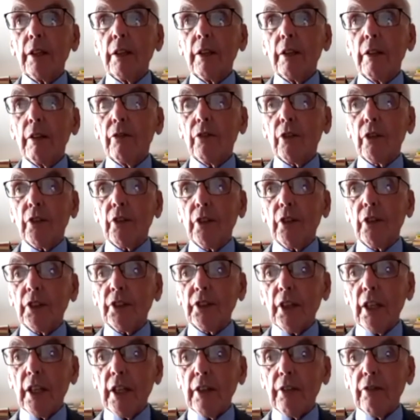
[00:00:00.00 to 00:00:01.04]
for
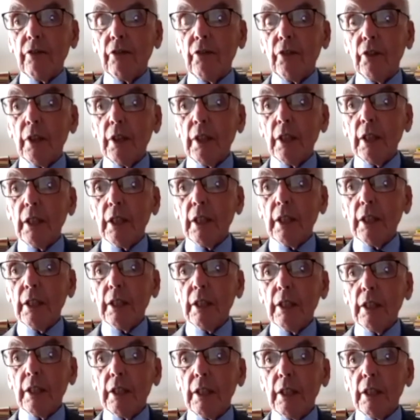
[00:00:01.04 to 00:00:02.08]
this life
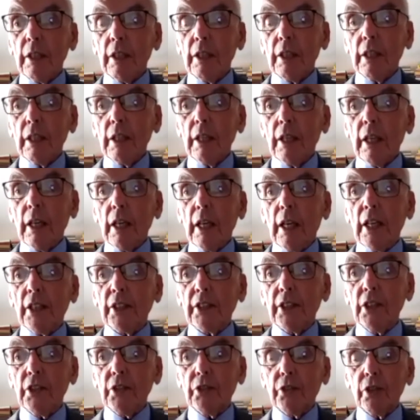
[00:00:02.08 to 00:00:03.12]

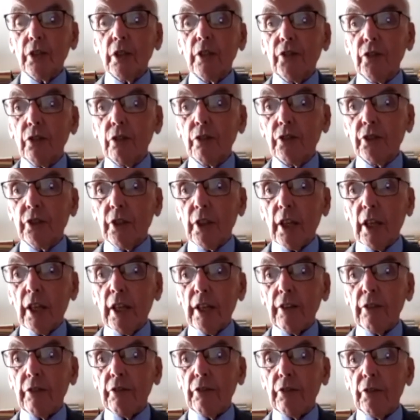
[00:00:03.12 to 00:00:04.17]
and into the future
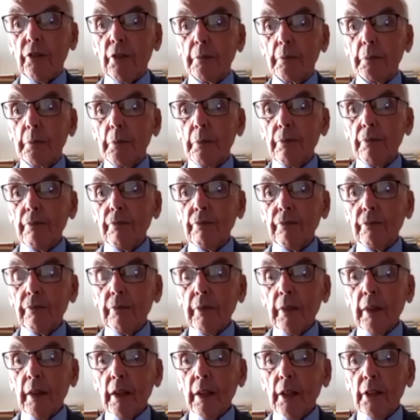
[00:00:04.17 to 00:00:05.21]
life.
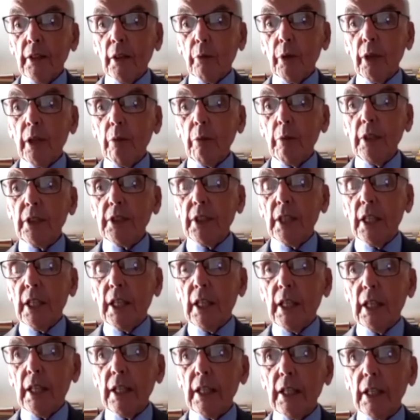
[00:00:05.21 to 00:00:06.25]
That when we
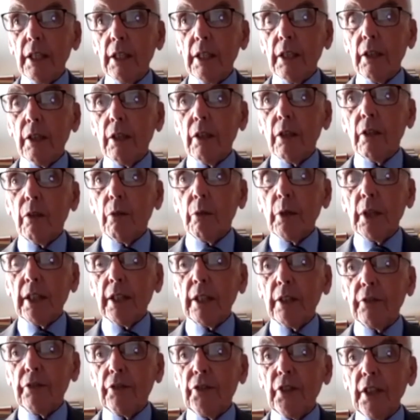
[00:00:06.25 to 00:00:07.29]
die, we can
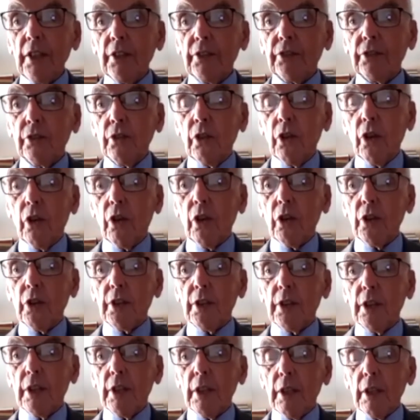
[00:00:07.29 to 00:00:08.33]
face God
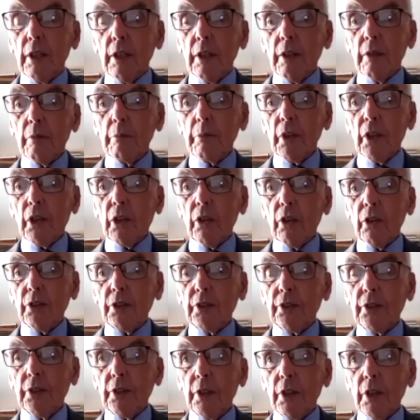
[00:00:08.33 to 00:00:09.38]

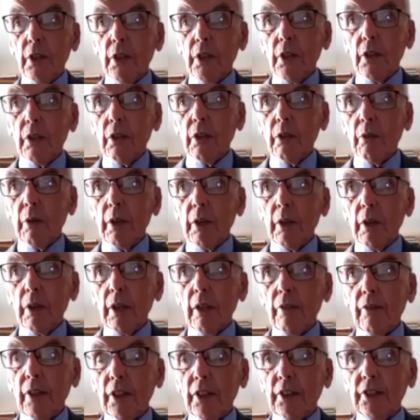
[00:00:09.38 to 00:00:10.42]
because we
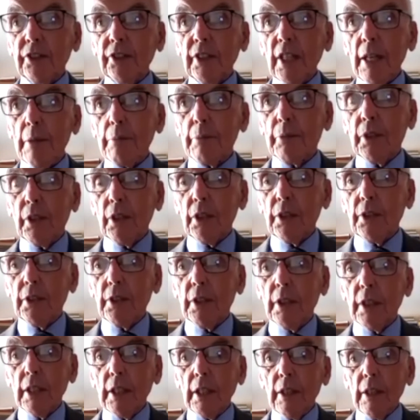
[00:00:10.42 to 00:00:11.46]
have accepted
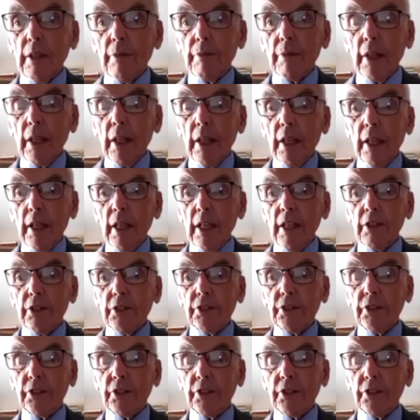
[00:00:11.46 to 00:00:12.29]
His